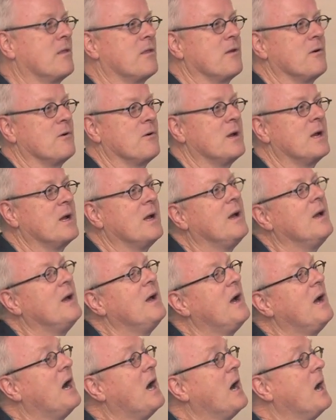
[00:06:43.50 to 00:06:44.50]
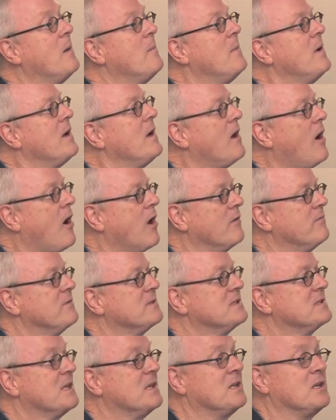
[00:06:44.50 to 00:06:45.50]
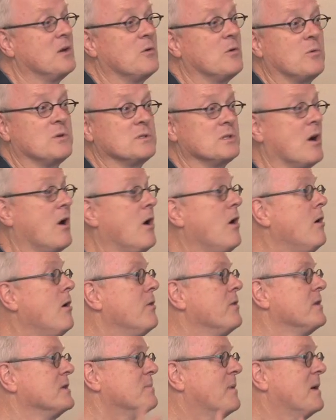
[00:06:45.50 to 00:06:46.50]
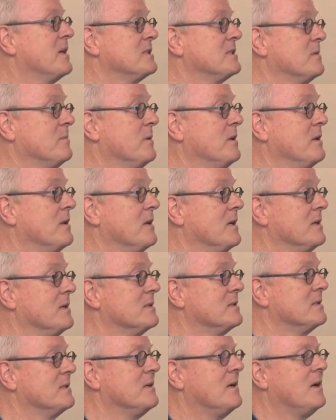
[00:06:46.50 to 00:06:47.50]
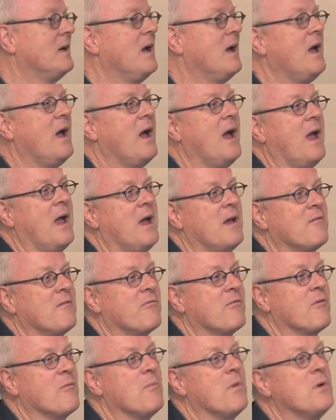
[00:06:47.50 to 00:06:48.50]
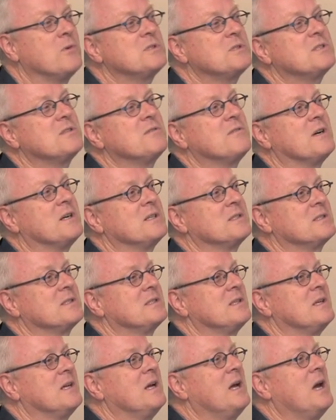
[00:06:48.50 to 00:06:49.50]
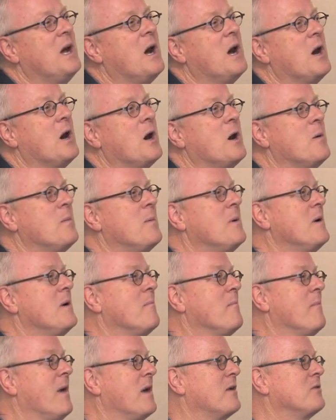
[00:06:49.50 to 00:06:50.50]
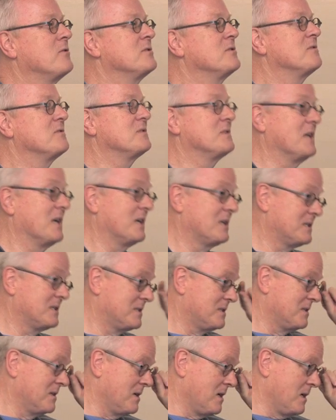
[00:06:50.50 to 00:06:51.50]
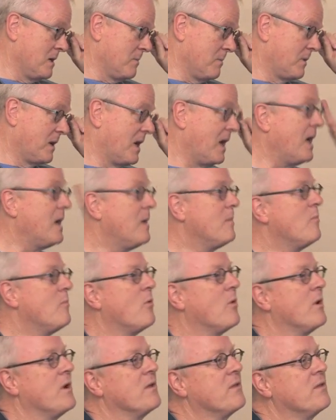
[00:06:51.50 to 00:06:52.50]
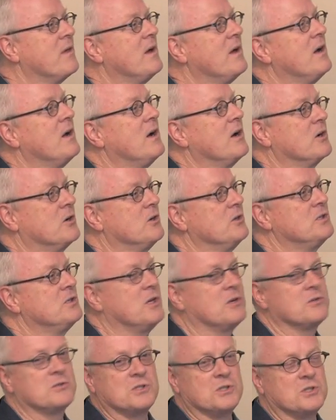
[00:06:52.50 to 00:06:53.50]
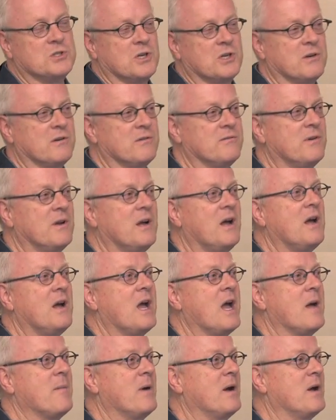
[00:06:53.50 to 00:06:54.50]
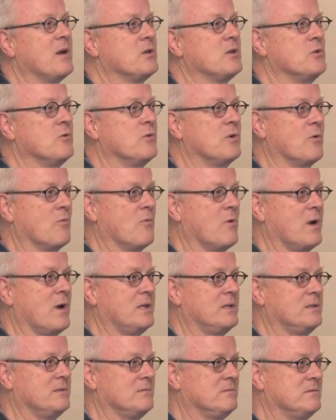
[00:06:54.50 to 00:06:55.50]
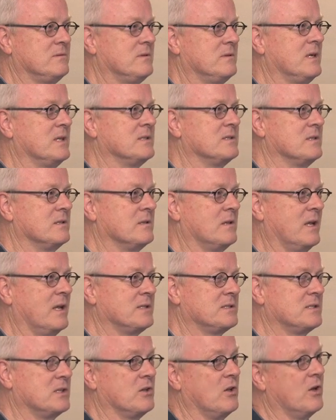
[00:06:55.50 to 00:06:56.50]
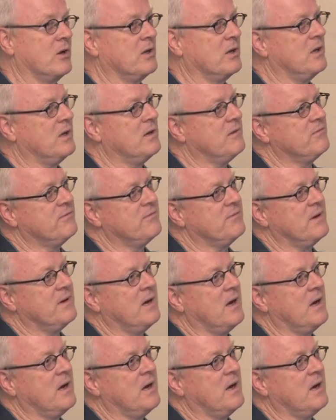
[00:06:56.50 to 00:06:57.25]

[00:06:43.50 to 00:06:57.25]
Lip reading: theory, all of a sudden it was all these possibilities. And for most of us, matters of sex came with a good dosage of, am I doing it right? Is it lasting long enough?